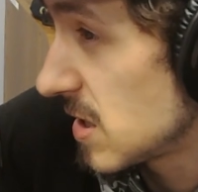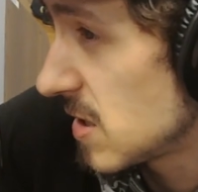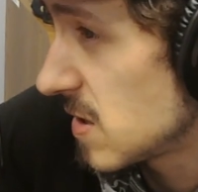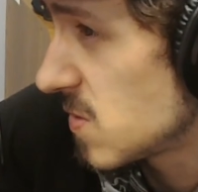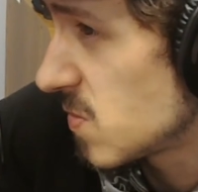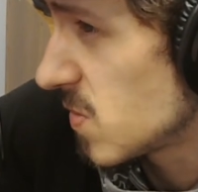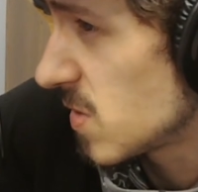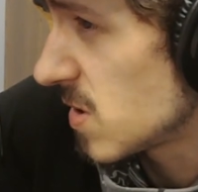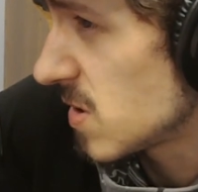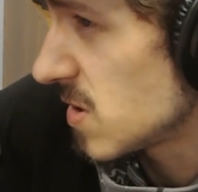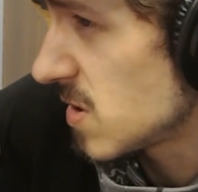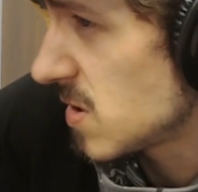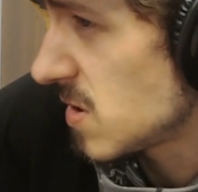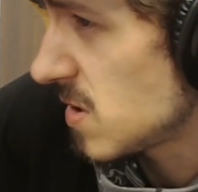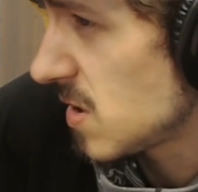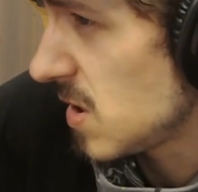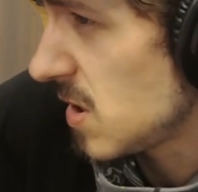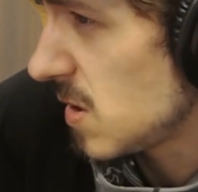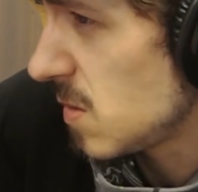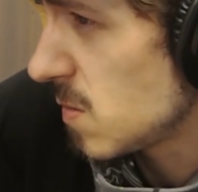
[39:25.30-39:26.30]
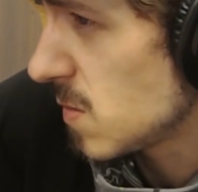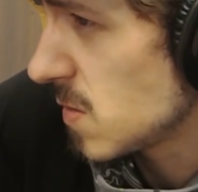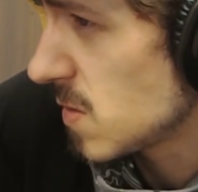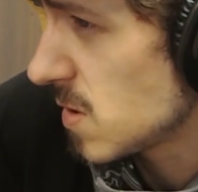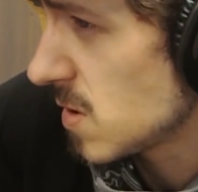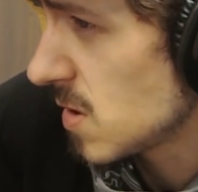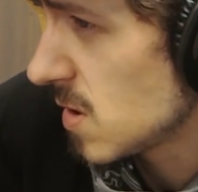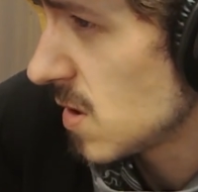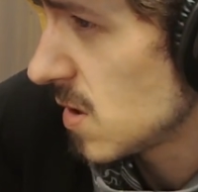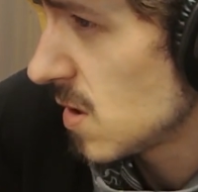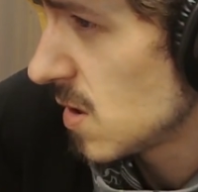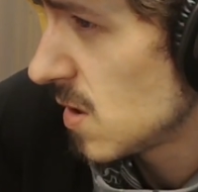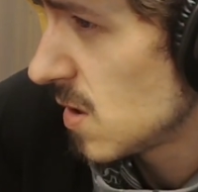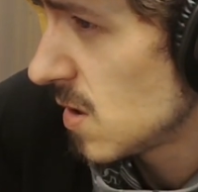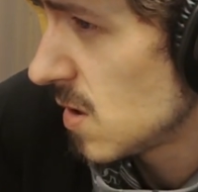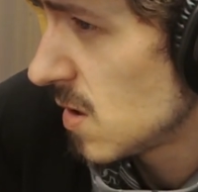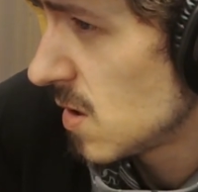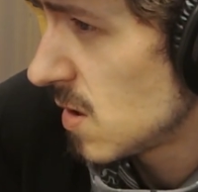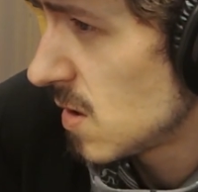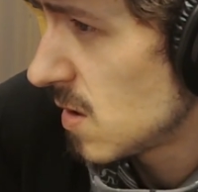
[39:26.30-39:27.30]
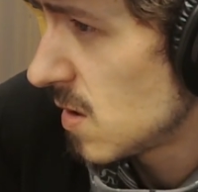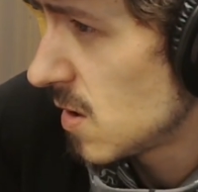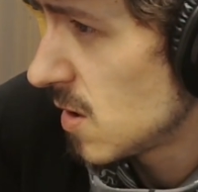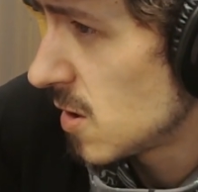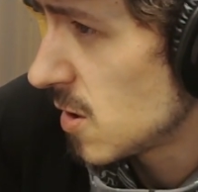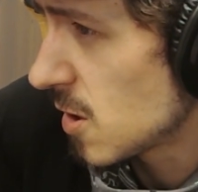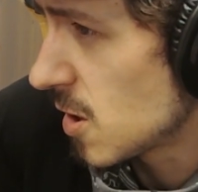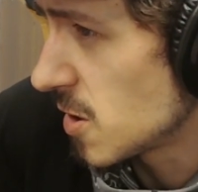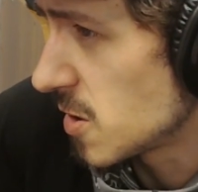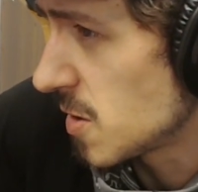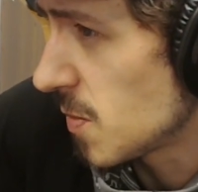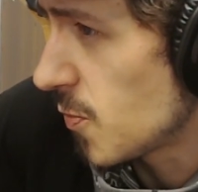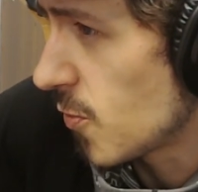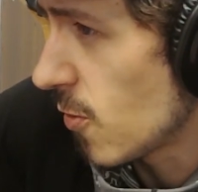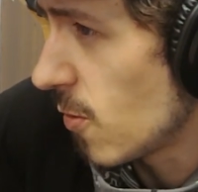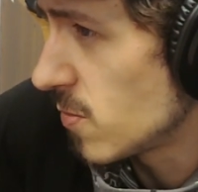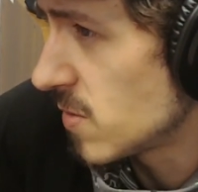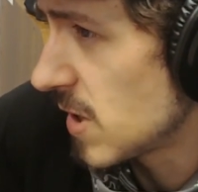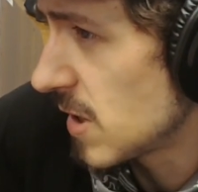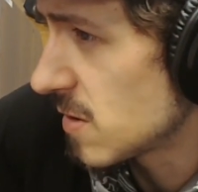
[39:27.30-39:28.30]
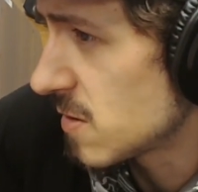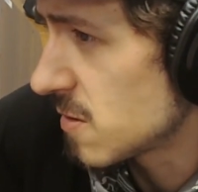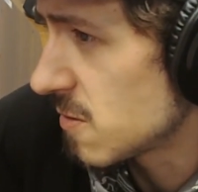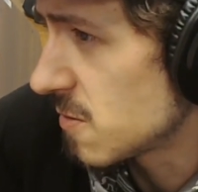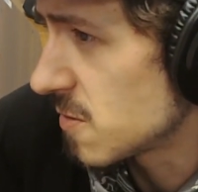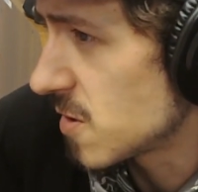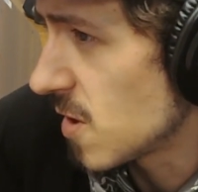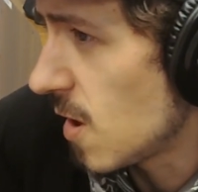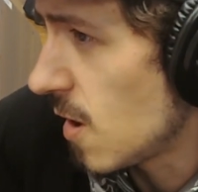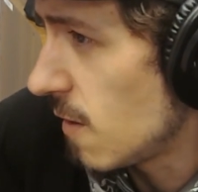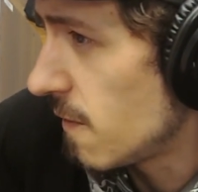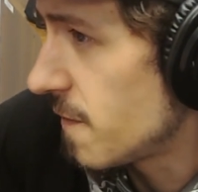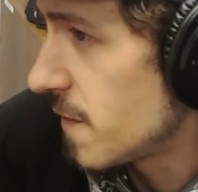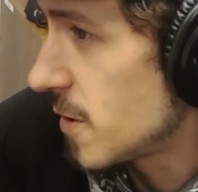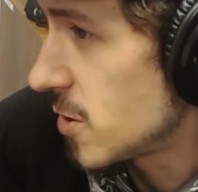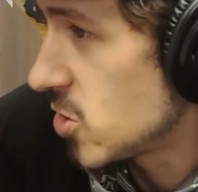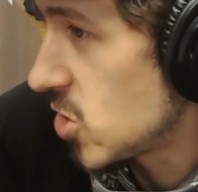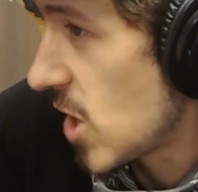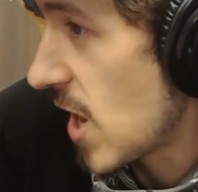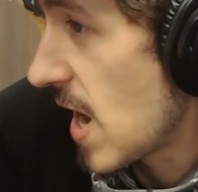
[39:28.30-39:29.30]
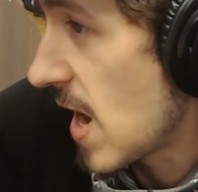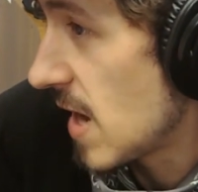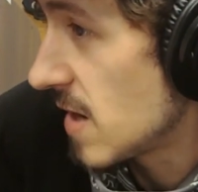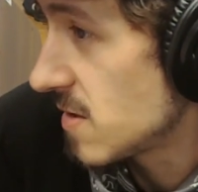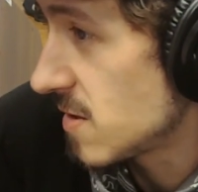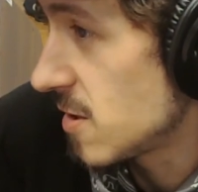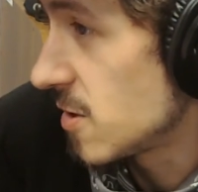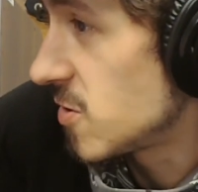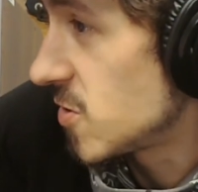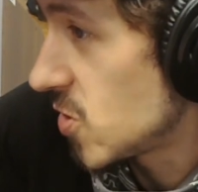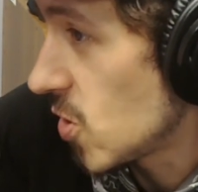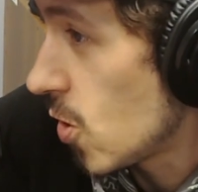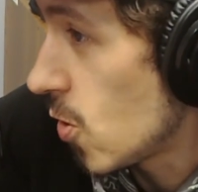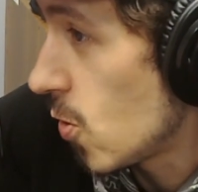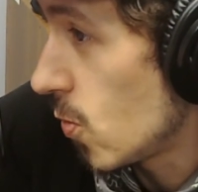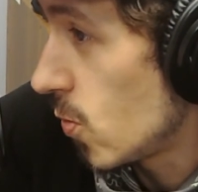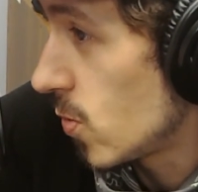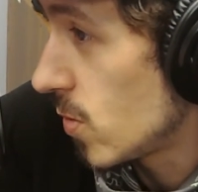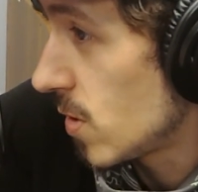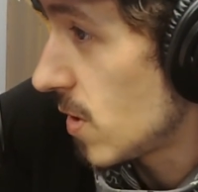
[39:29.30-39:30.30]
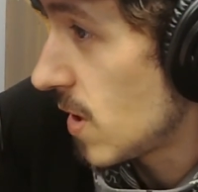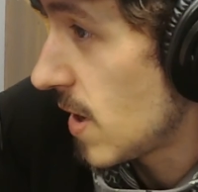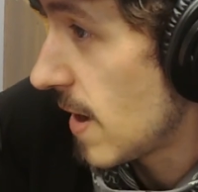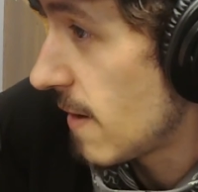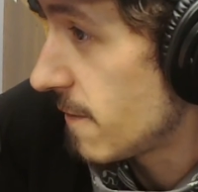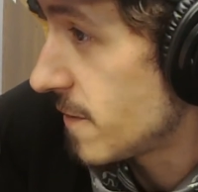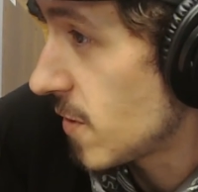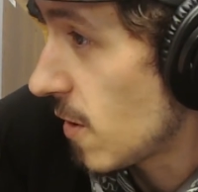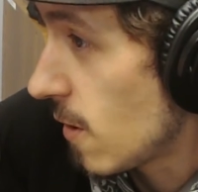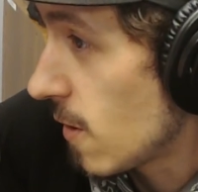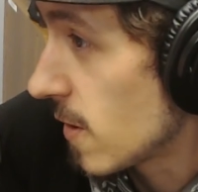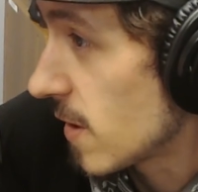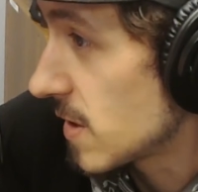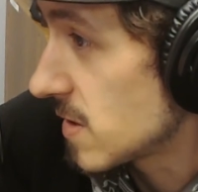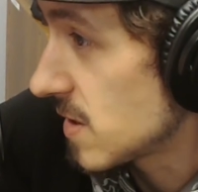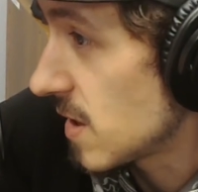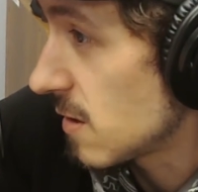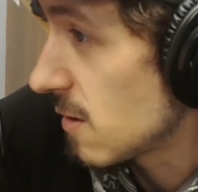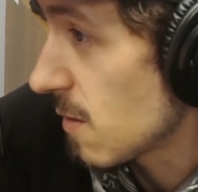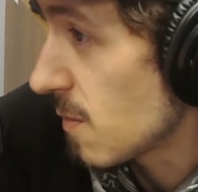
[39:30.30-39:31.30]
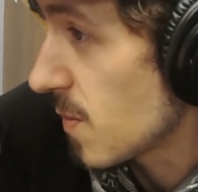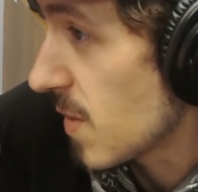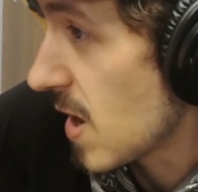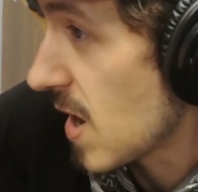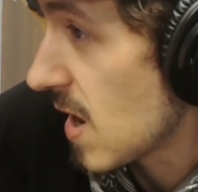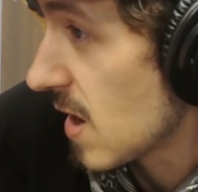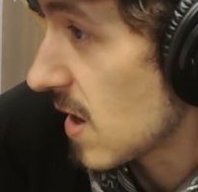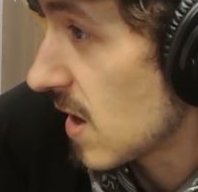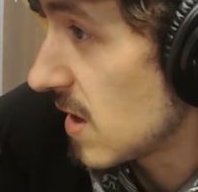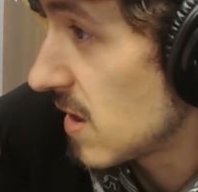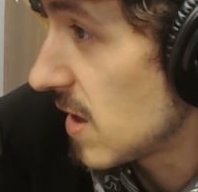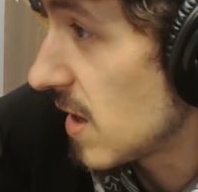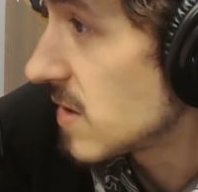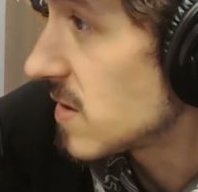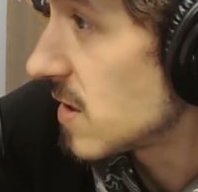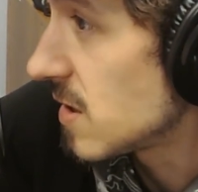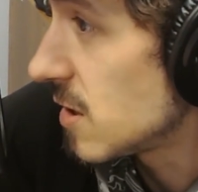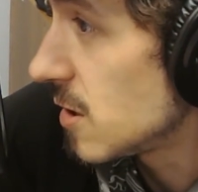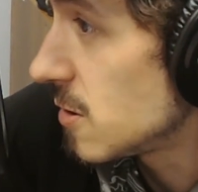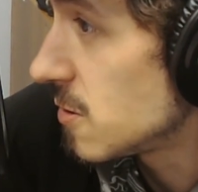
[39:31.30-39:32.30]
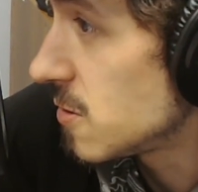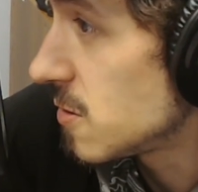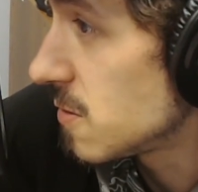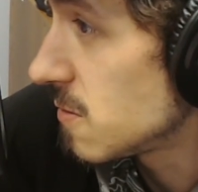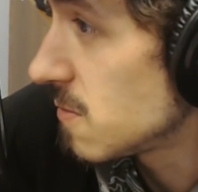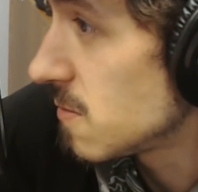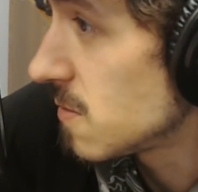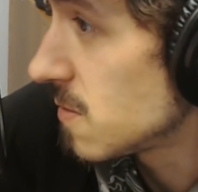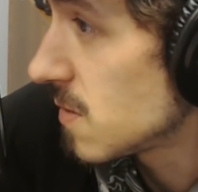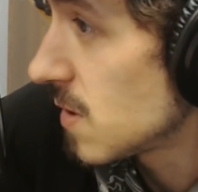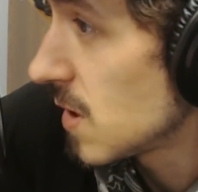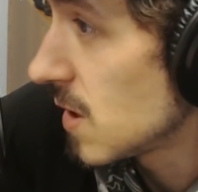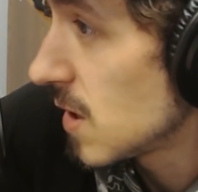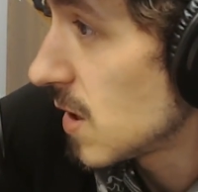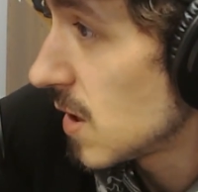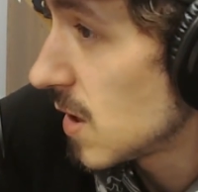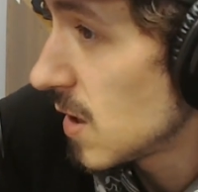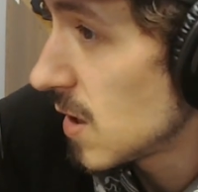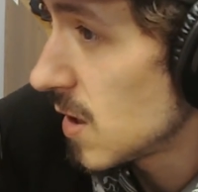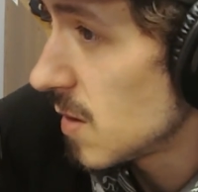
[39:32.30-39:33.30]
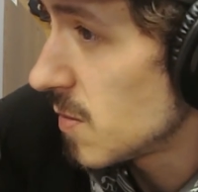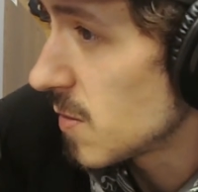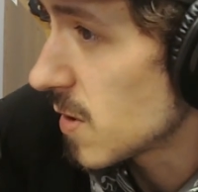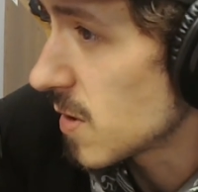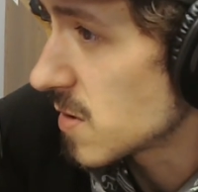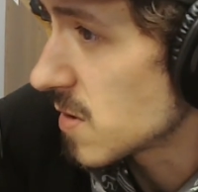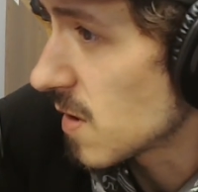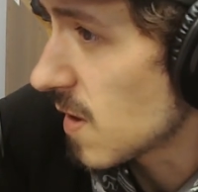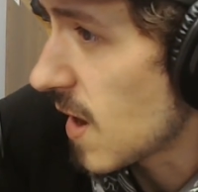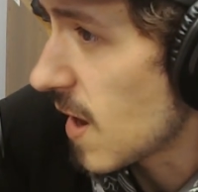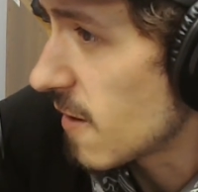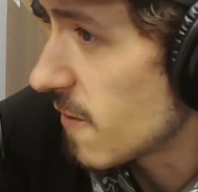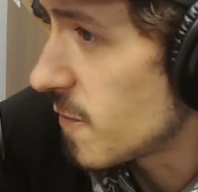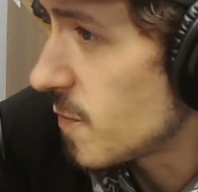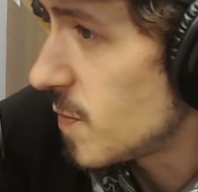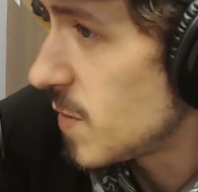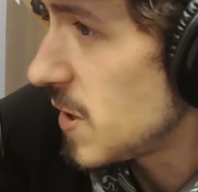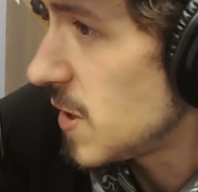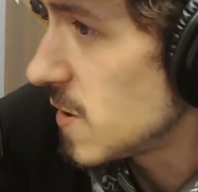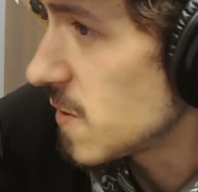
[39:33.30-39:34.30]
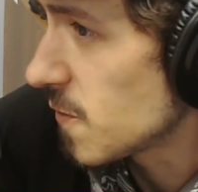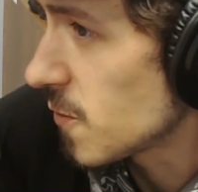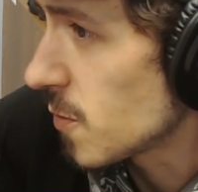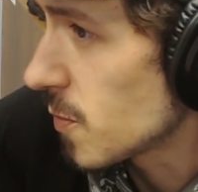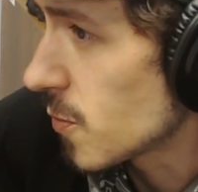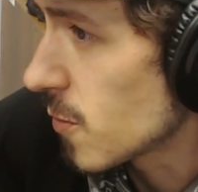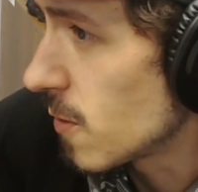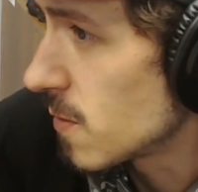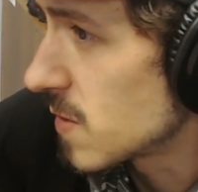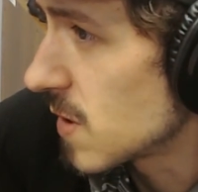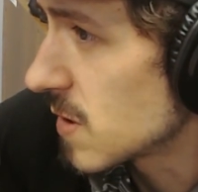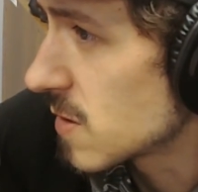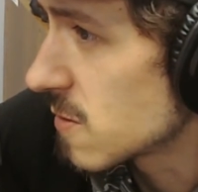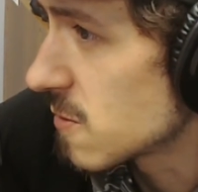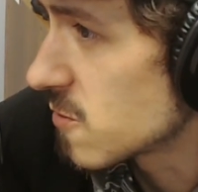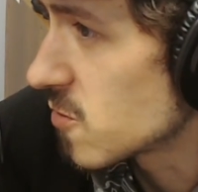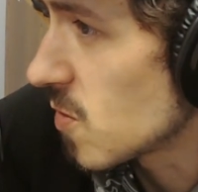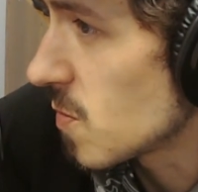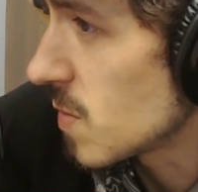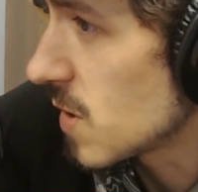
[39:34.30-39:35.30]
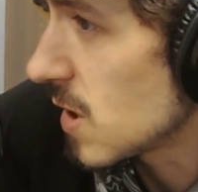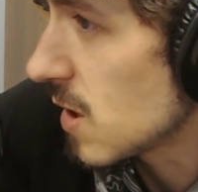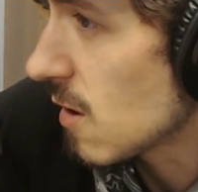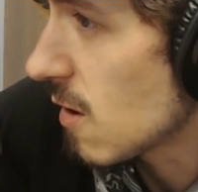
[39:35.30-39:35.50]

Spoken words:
Is what it seems. Because the protesters of the Chaz, the zone, have targets on their back, and that's an issue because a lot of peaceful protesters are being